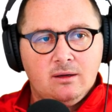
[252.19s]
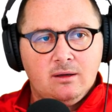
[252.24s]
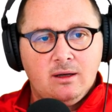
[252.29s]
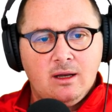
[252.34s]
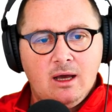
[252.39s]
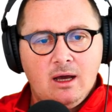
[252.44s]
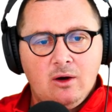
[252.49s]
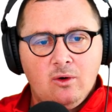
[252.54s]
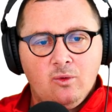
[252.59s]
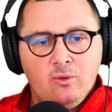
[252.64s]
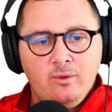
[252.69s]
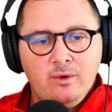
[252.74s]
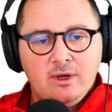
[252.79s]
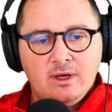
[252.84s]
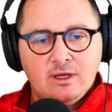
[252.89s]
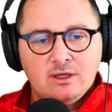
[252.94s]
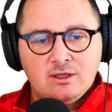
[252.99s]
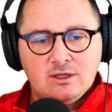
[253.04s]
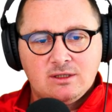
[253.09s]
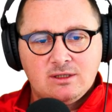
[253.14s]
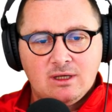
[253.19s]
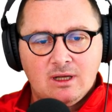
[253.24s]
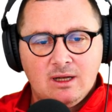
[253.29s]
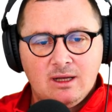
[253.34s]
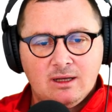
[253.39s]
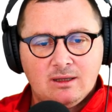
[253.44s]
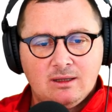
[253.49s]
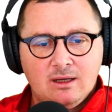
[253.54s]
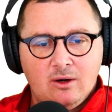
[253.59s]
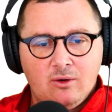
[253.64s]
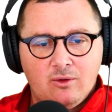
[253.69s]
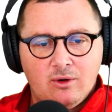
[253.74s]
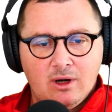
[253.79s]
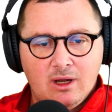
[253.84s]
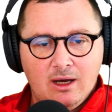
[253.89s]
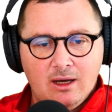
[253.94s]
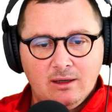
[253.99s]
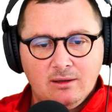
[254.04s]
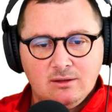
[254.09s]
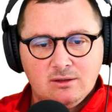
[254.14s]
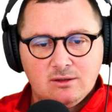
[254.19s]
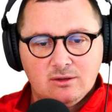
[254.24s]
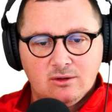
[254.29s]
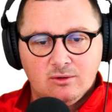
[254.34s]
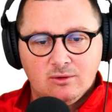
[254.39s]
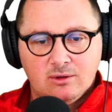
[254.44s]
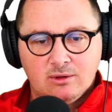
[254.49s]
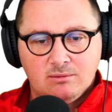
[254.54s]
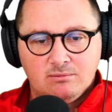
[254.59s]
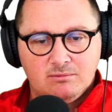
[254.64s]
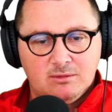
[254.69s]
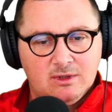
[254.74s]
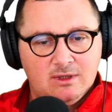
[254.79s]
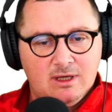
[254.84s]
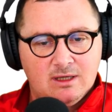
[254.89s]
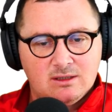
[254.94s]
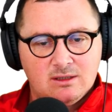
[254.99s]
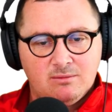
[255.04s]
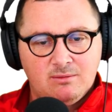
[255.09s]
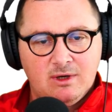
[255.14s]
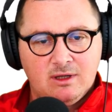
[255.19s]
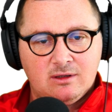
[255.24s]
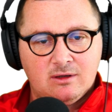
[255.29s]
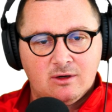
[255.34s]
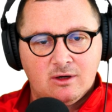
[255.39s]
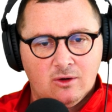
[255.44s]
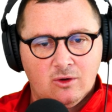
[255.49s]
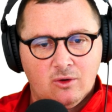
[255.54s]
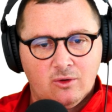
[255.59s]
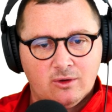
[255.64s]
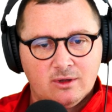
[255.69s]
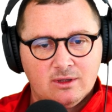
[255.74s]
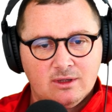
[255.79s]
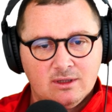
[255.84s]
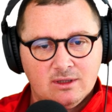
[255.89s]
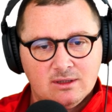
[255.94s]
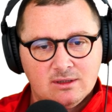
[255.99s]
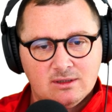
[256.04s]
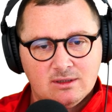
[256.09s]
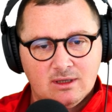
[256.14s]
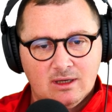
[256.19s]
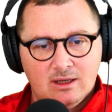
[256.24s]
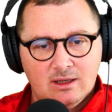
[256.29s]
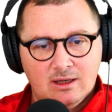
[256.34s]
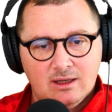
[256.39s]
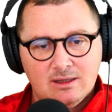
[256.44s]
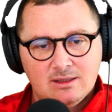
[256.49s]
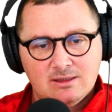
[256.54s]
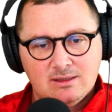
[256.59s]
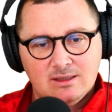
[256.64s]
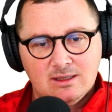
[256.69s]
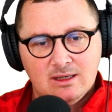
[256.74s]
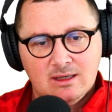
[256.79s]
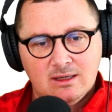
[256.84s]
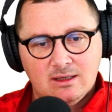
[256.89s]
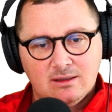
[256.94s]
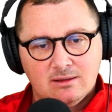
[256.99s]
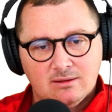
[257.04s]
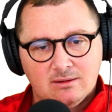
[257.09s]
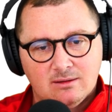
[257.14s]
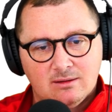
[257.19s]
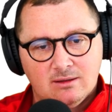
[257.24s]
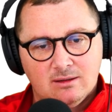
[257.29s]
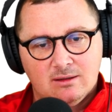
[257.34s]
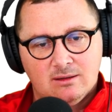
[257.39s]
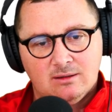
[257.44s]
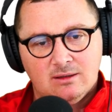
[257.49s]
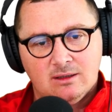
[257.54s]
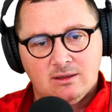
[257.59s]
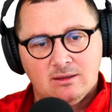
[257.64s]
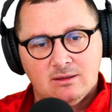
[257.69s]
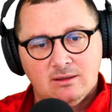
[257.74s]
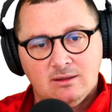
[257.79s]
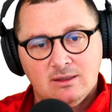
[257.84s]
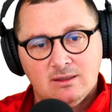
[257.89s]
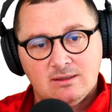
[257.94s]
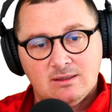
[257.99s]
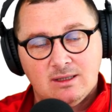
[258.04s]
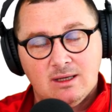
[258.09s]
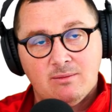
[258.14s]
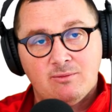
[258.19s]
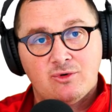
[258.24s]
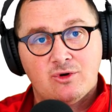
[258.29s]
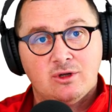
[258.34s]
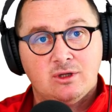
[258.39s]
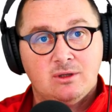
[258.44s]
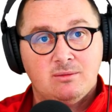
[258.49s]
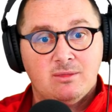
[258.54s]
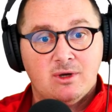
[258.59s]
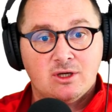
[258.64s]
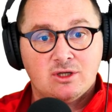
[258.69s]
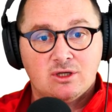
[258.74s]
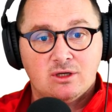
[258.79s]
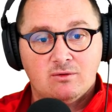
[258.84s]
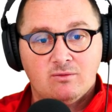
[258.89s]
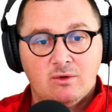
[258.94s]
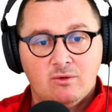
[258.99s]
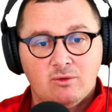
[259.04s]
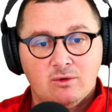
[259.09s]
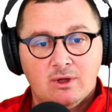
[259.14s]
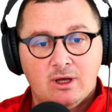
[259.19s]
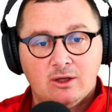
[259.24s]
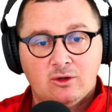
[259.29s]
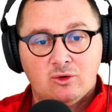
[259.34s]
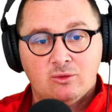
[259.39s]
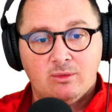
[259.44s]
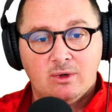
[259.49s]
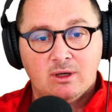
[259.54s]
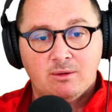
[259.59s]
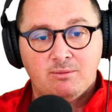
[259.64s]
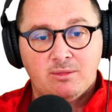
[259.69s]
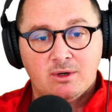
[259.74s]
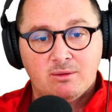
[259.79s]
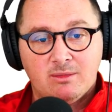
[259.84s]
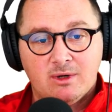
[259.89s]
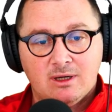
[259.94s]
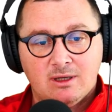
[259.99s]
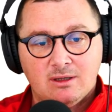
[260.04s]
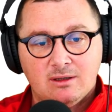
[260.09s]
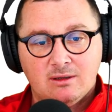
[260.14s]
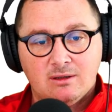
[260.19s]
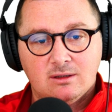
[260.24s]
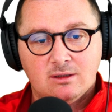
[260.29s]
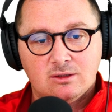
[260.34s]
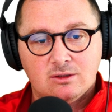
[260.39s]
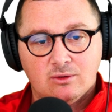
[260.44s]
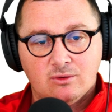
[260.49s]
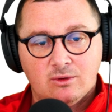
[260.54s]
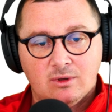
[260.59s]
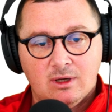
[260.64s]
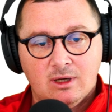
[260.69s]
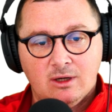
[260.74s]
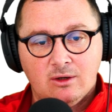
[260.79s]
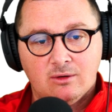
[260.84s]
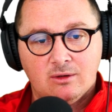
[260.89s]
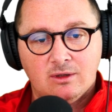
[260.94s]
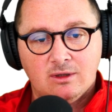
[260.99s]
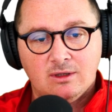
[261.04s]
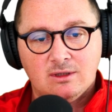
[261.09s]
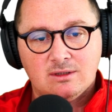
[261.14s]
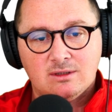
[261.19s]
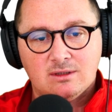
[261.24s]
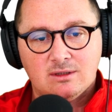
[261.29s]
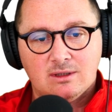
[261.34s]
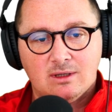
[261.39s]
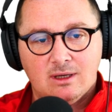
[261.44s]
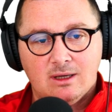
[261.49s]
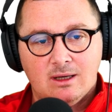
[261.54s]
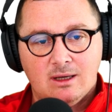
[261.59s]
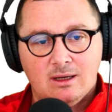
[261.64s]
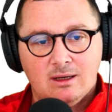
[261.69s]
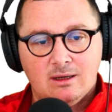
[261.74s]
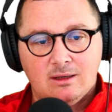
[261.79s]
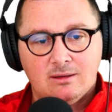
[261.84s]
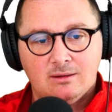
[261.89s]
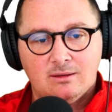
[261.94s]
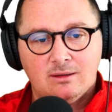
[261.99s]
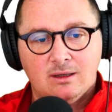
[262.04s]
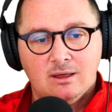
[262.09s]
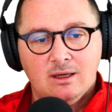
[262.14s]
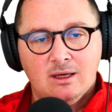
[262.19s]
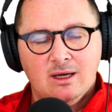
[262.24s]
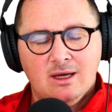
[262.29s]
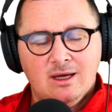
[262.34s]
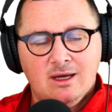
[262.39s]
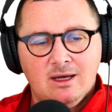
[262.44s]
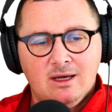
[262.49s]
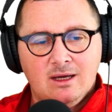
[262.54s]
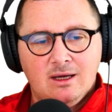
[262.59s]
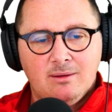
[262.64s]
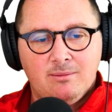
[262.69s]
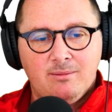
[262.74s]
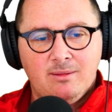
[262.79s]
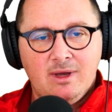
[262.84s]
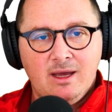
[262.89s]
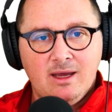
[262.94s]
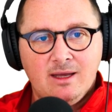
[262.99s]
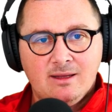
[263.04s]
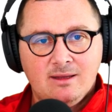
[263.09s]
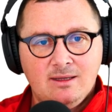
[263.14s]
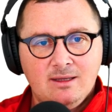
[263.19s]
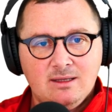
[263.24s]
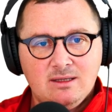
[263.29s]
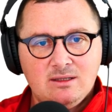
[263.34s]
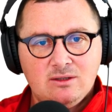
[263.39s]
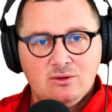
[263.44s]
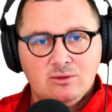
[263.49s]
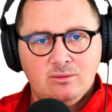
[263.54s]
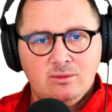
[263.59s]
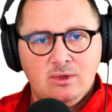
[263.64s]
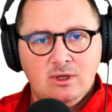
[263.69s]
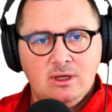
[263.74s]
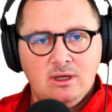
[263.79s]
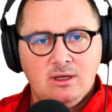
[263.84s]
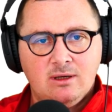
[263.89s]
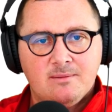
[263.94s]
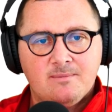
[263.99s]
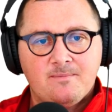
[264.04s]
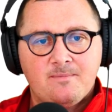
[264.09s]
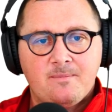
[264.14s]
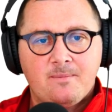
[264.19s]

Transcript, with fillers: Now we can just select our line, so it doesn't matter how long it is. And let's say uh, that this temporary dimension we would like to make permanent. So click on this and make this to be